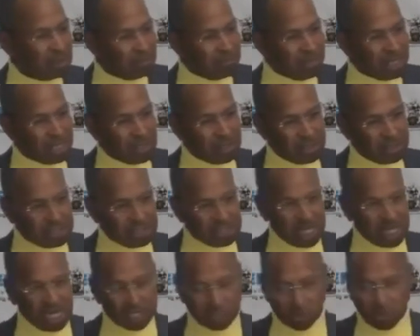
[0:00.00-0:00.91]
because
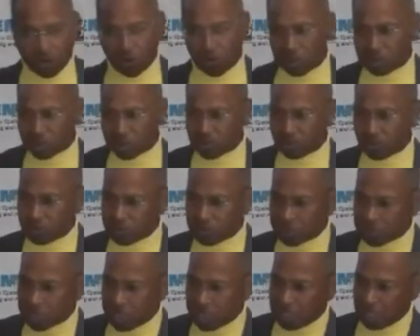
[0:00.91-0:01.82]
that also
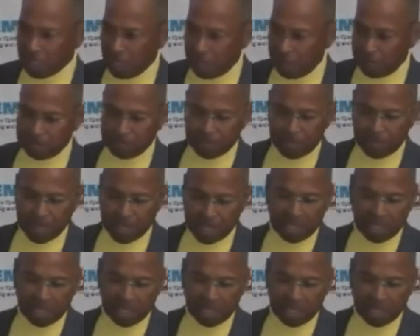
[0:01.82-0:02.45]
set up